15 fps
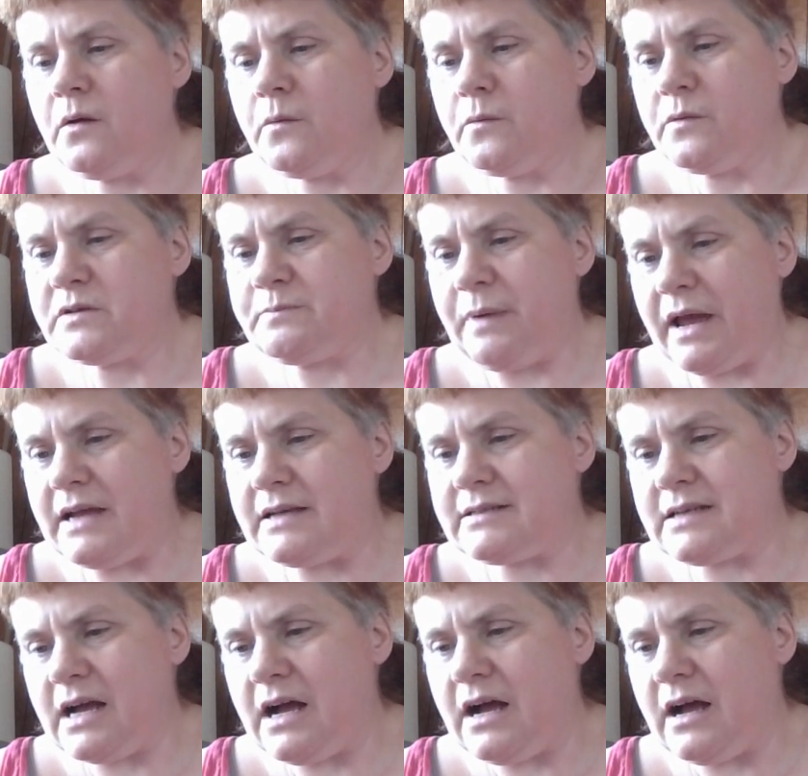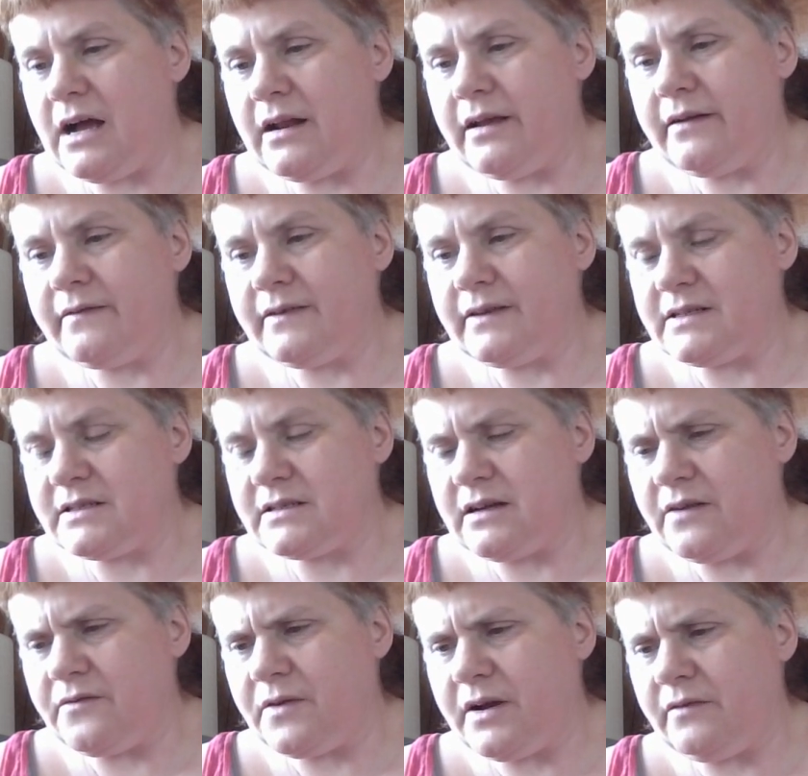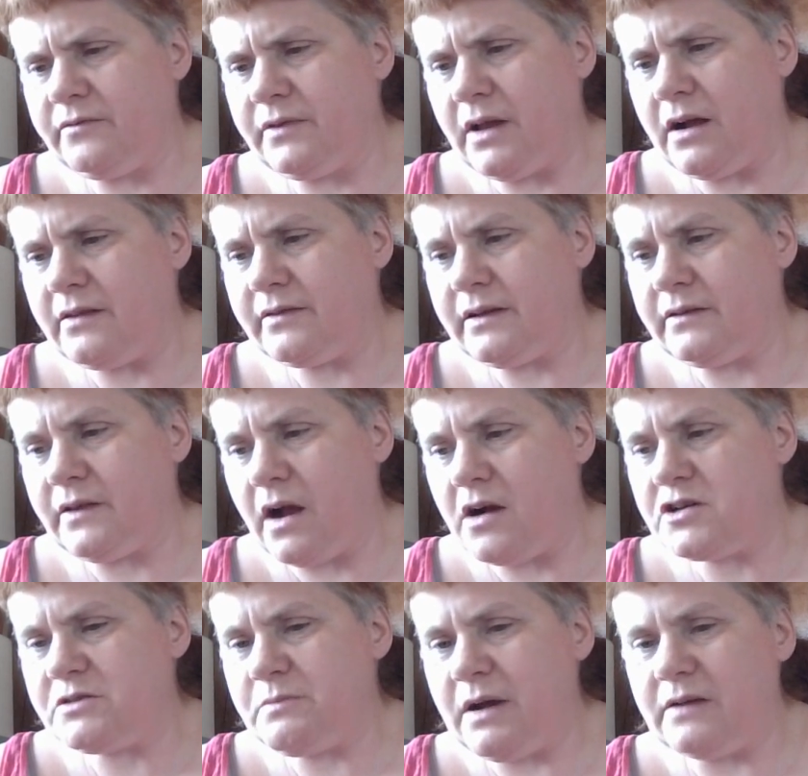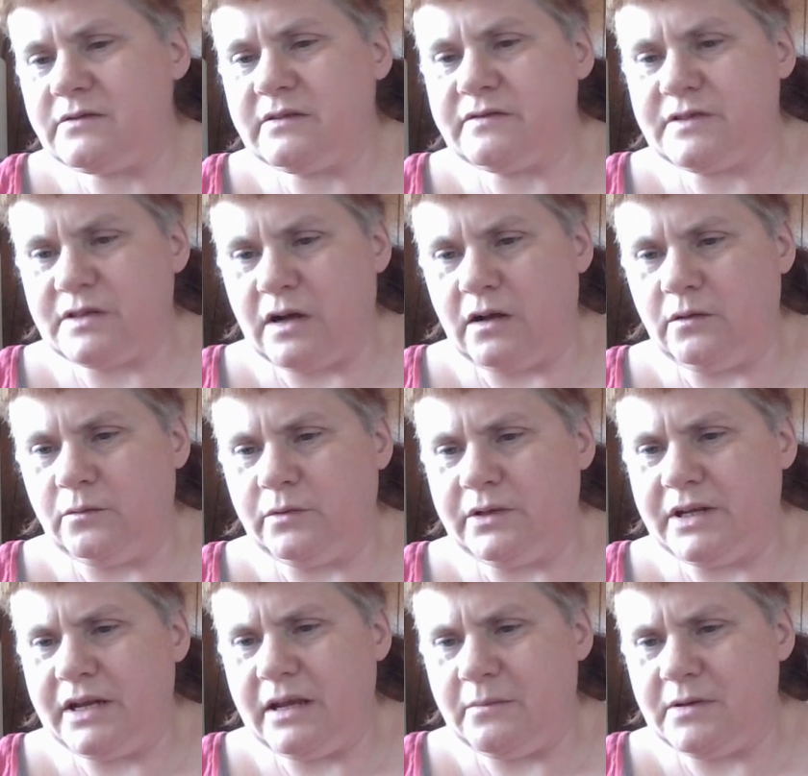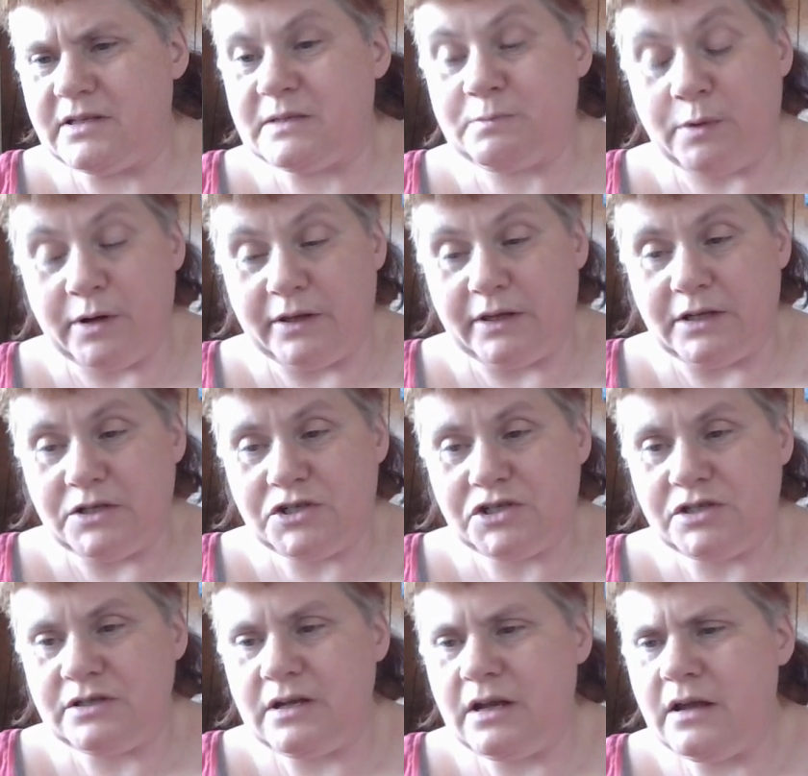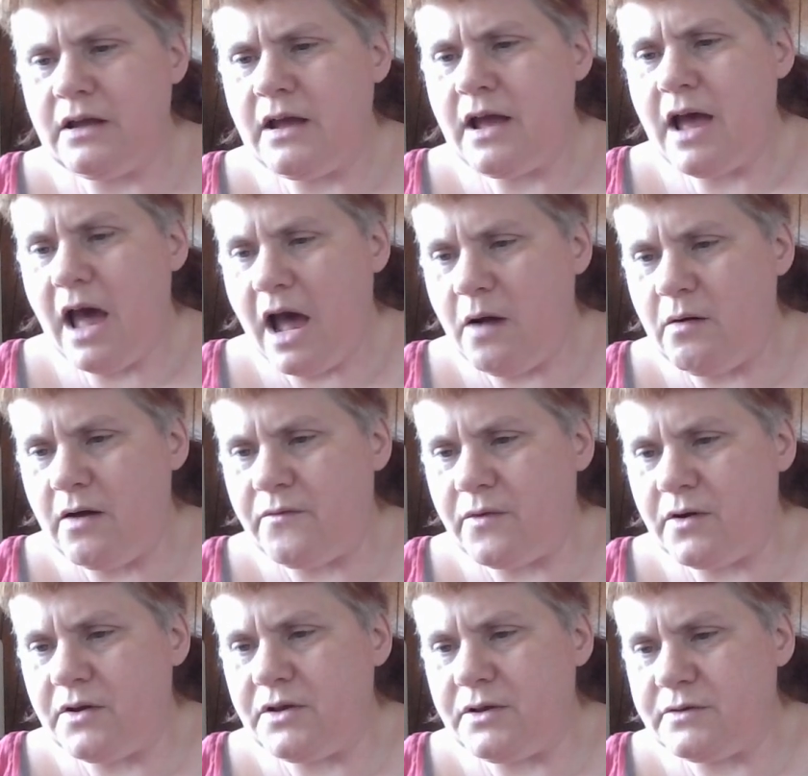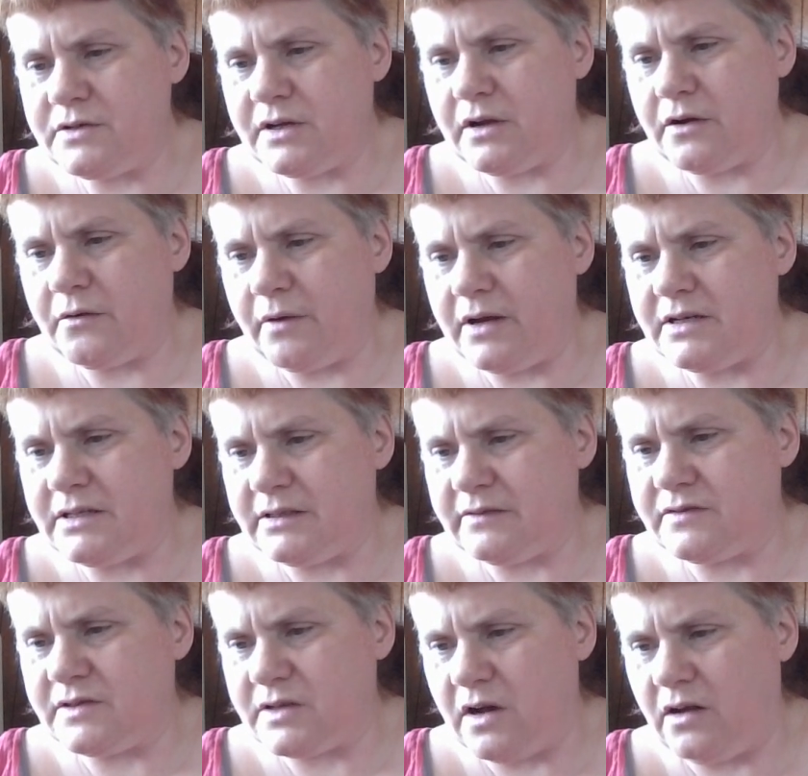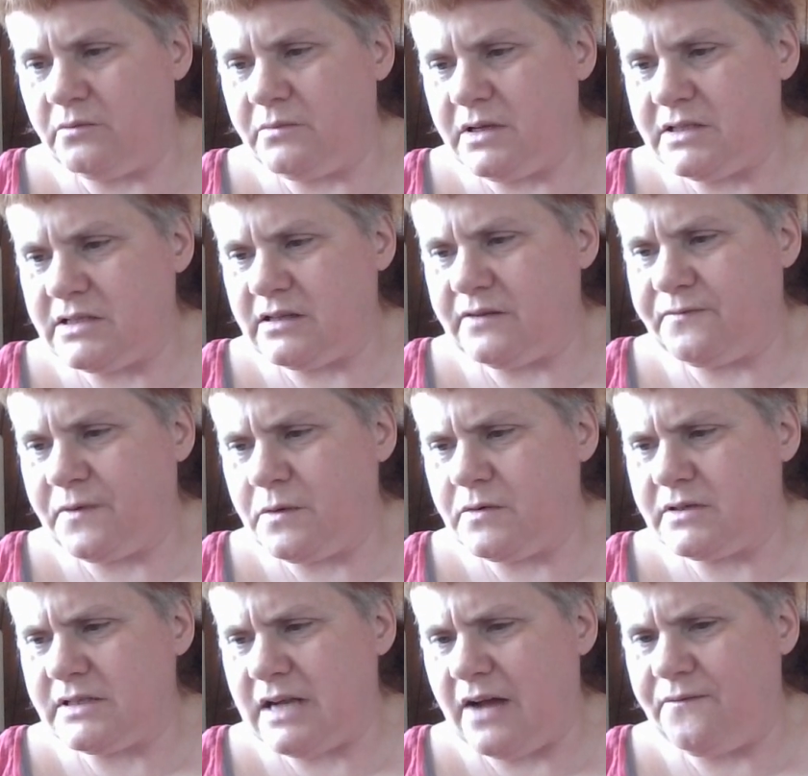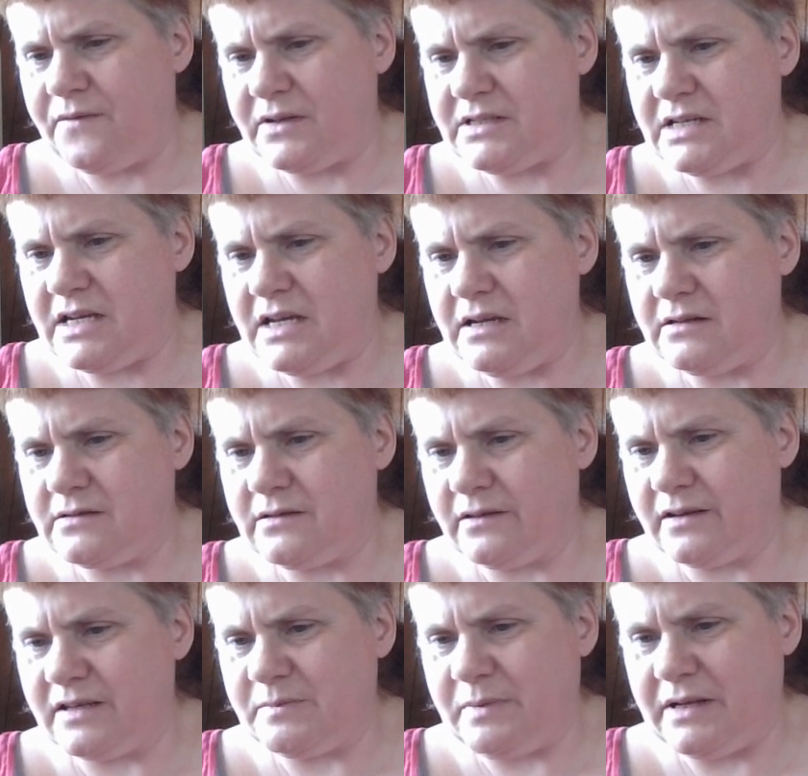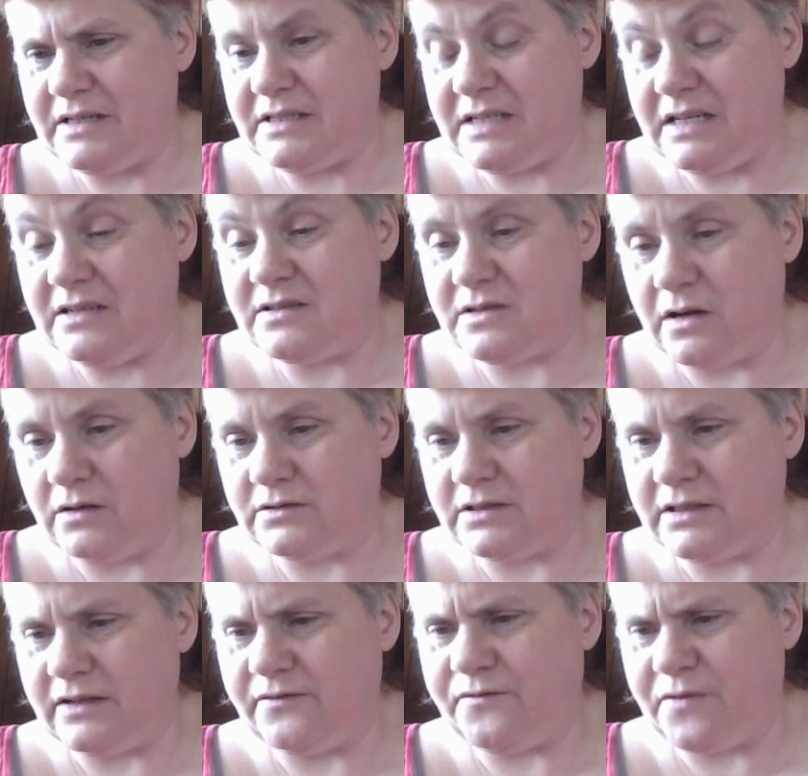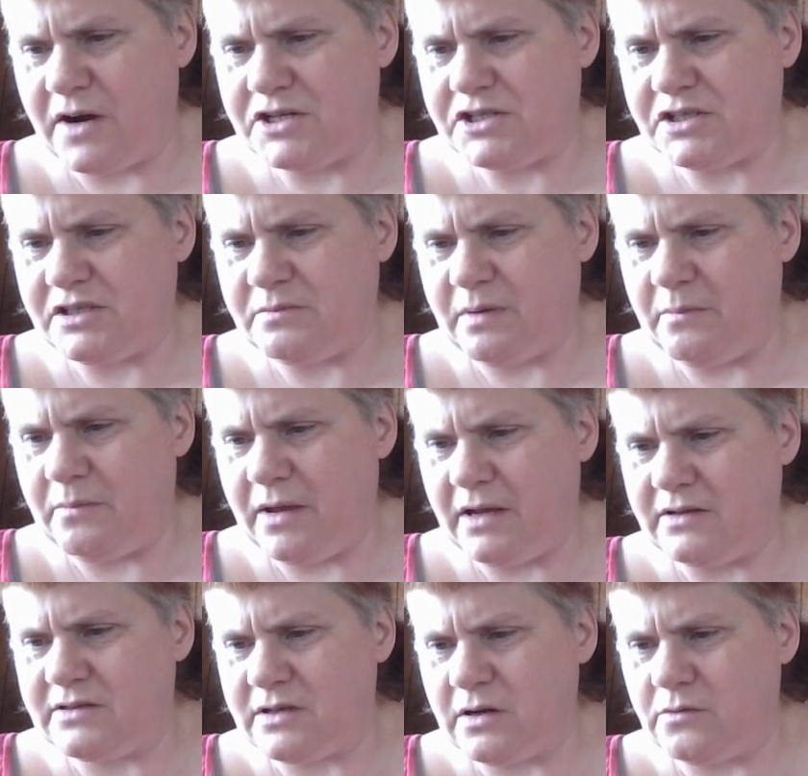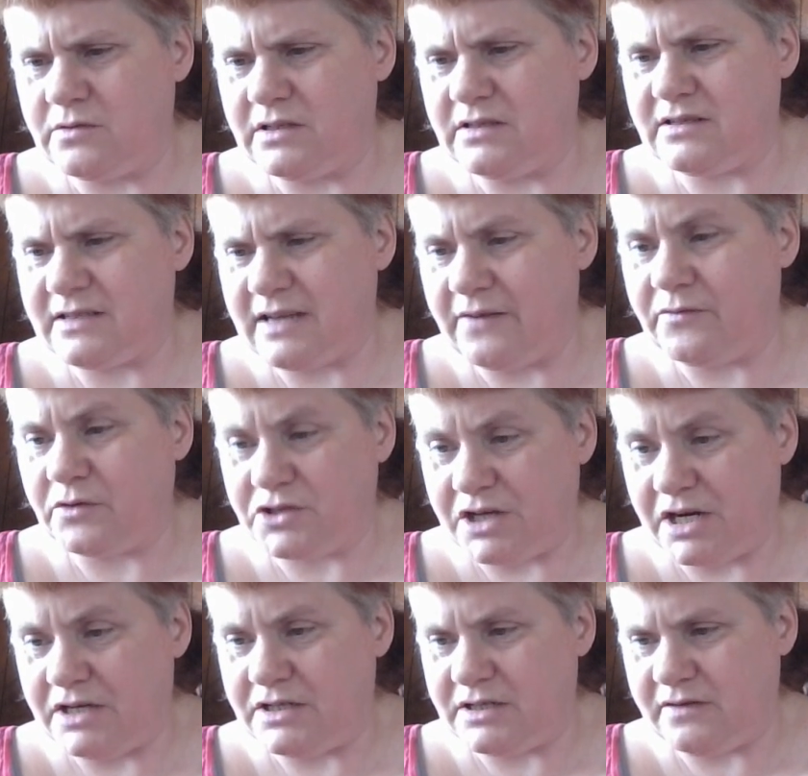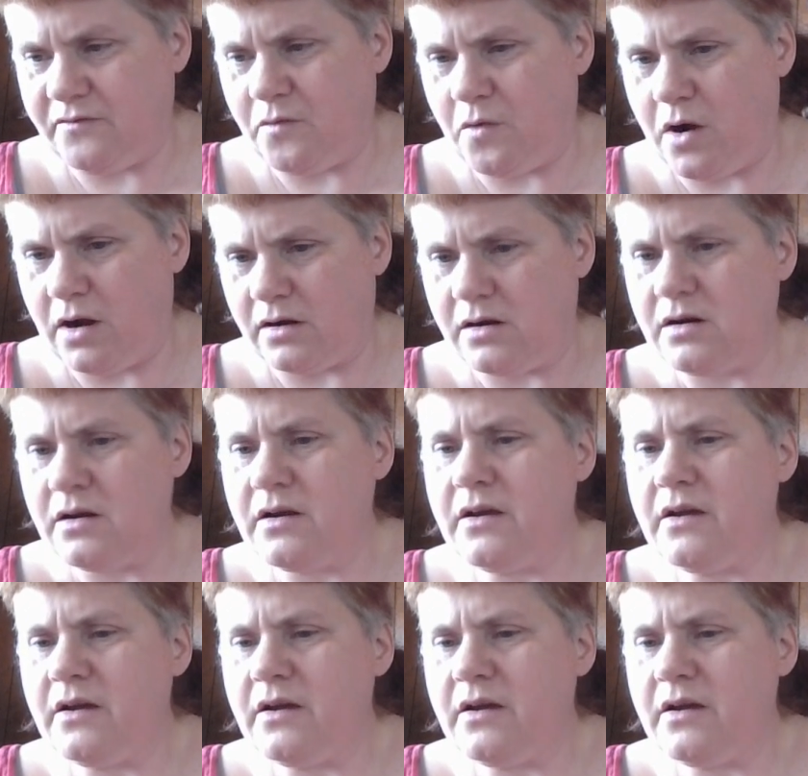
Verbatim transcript: was based on the discovery of la that large amounts of salt will inhibit spoilage. However, using a great deal of salt means that the food is not fit to eat until it has been desalted and freshened by being soaked in several changes of water,